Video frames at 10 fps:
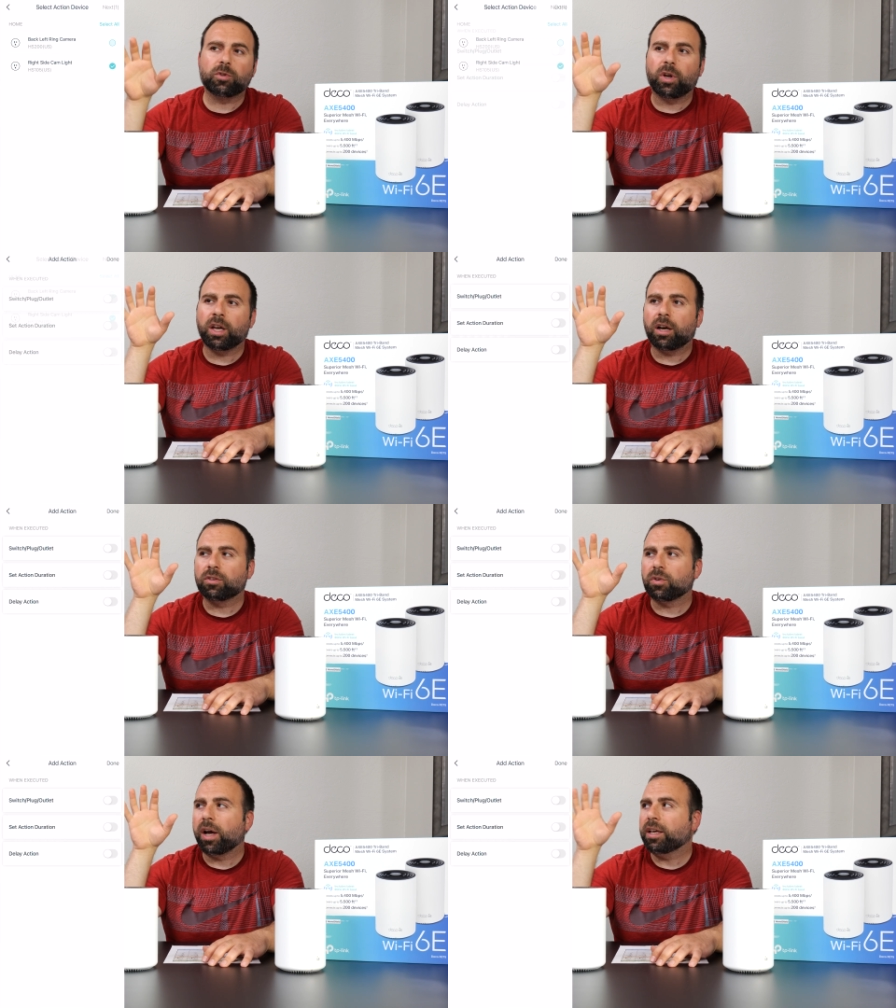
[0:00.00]
So I,
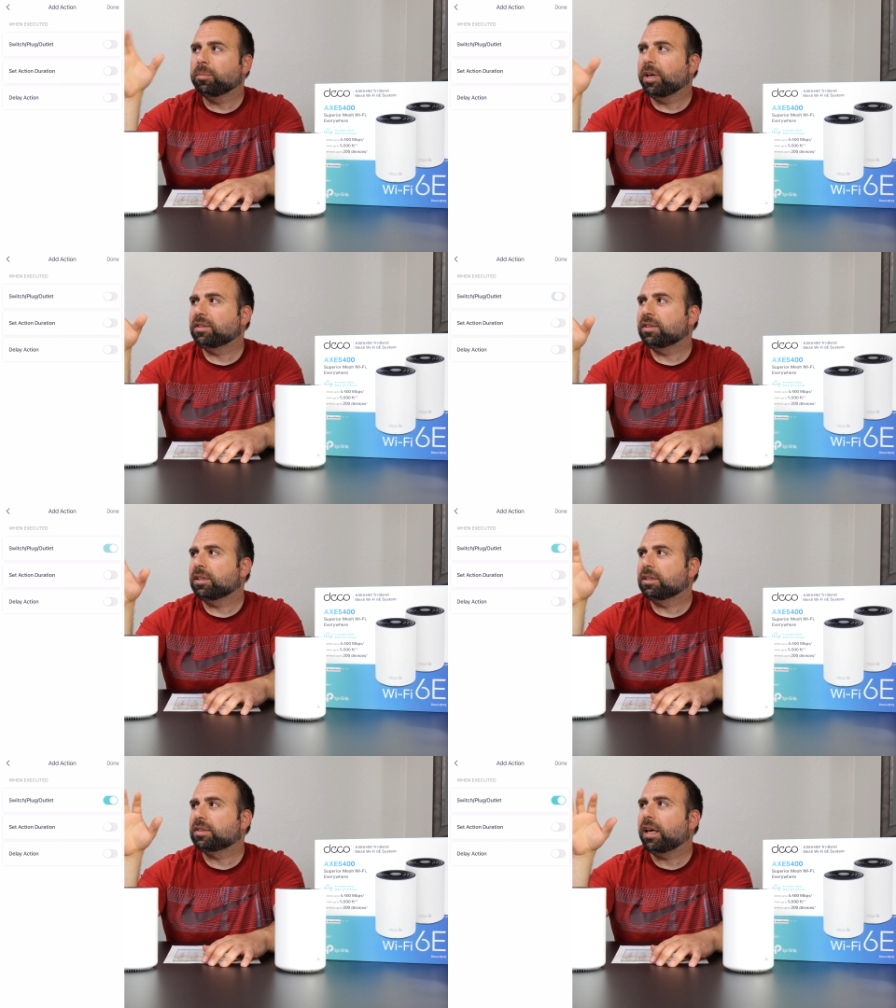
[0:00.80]
so I can
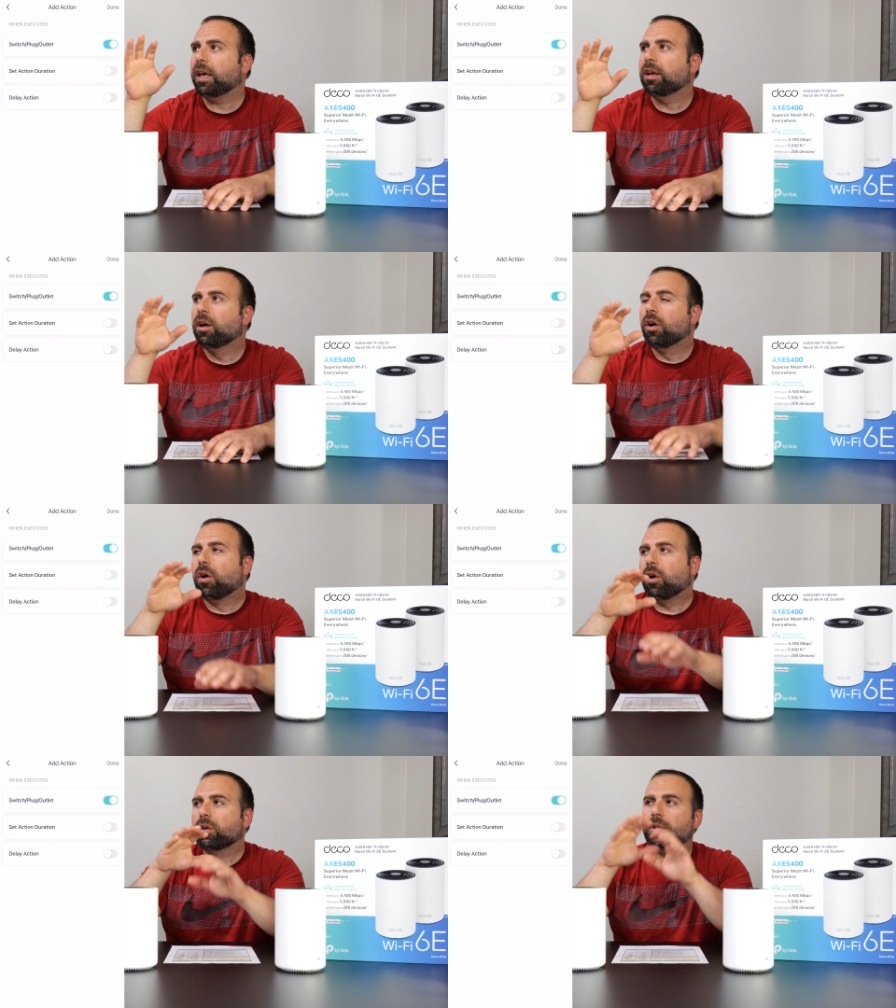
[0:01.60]
basically say,
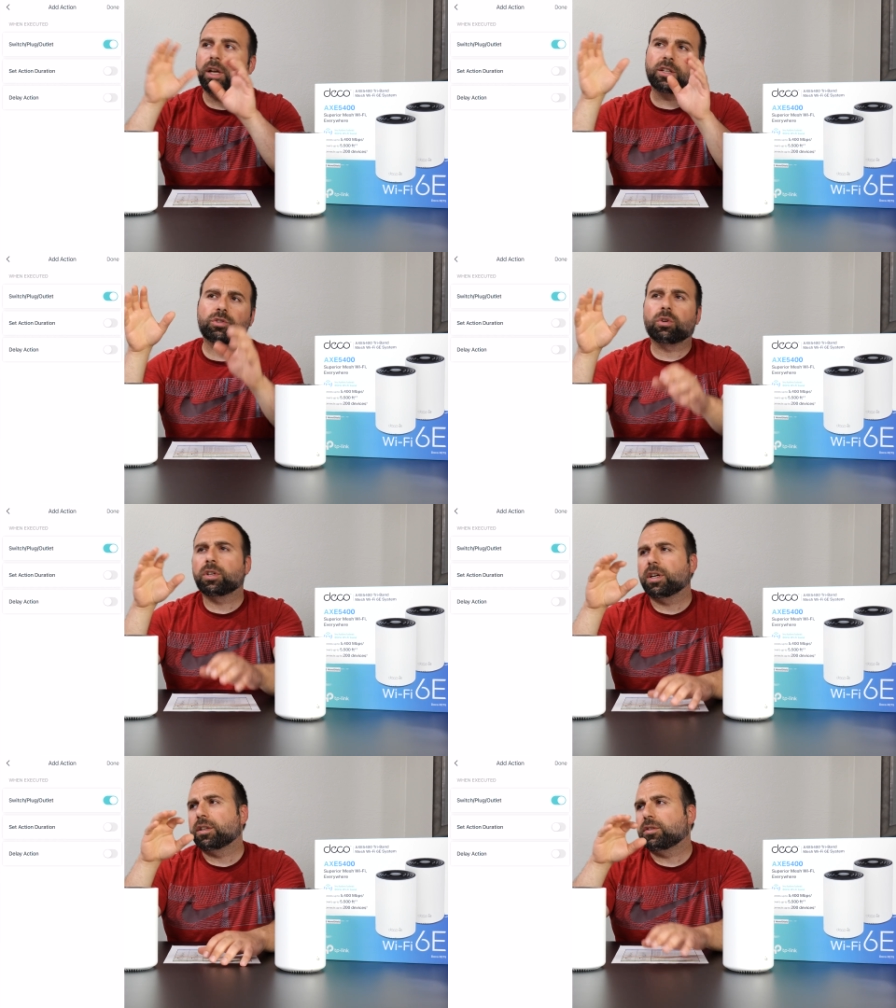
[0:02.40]
oh, create a
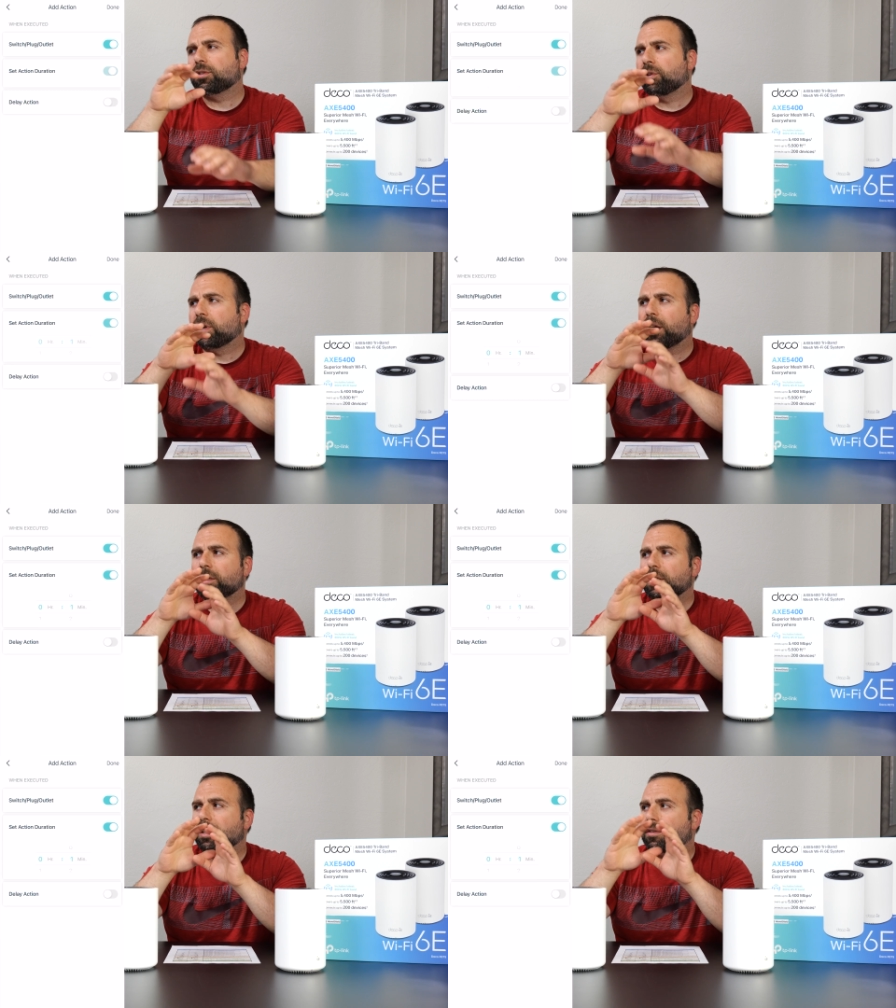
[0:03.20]
shortcut to turn
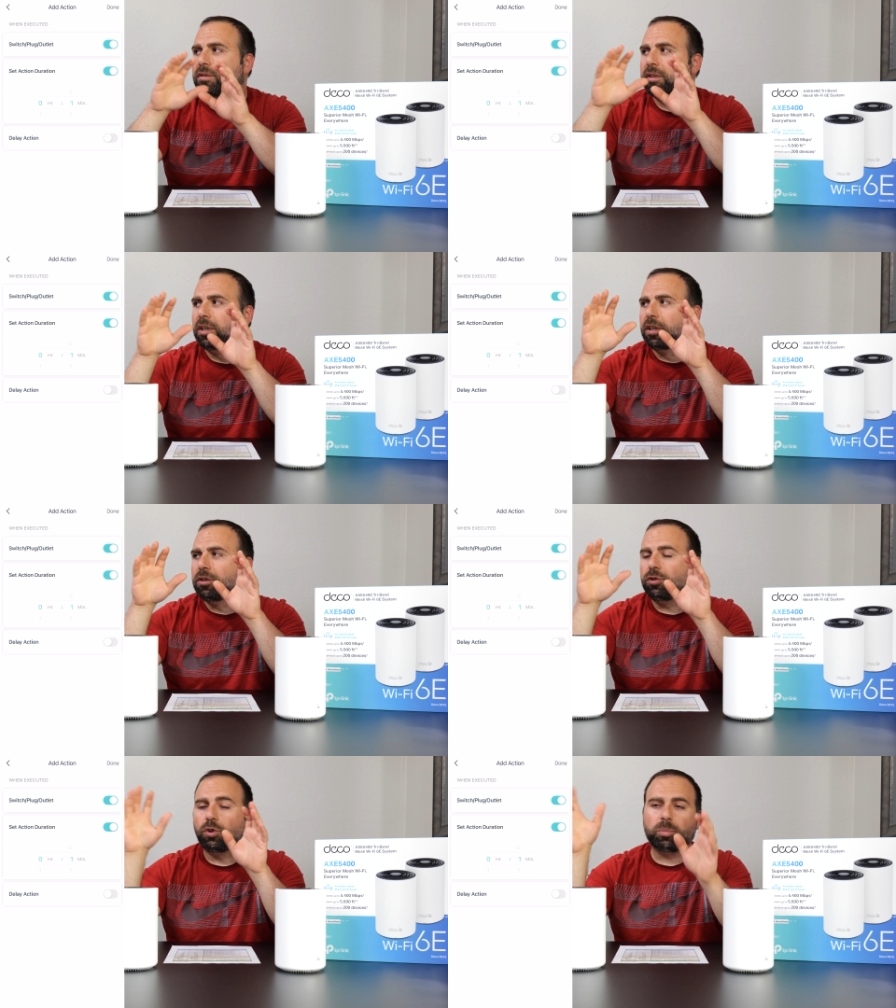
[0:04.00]
on these
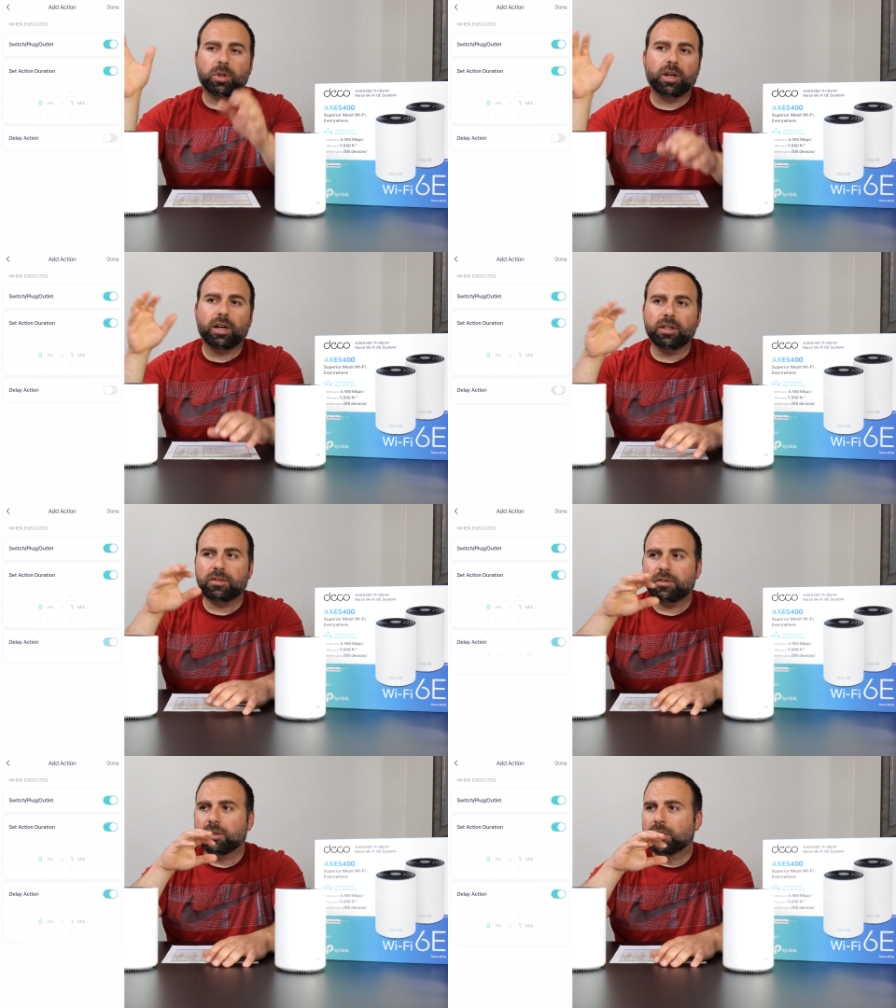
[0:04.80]
two
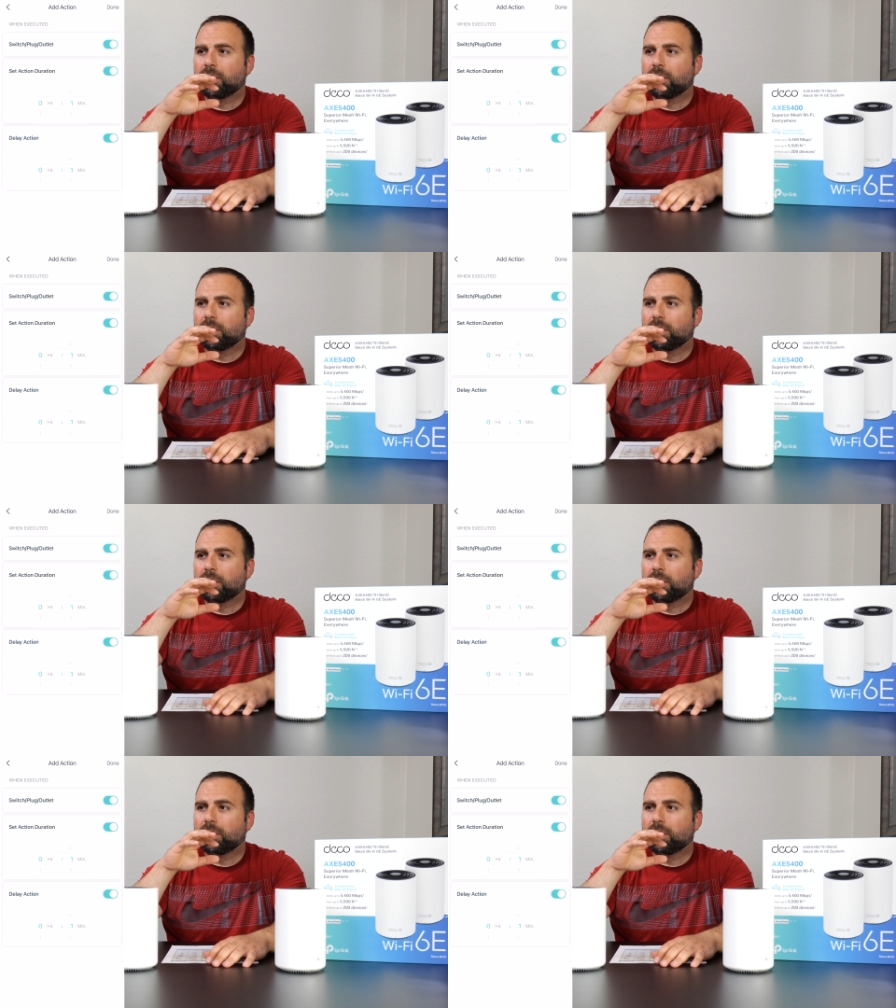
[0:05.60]
plugs,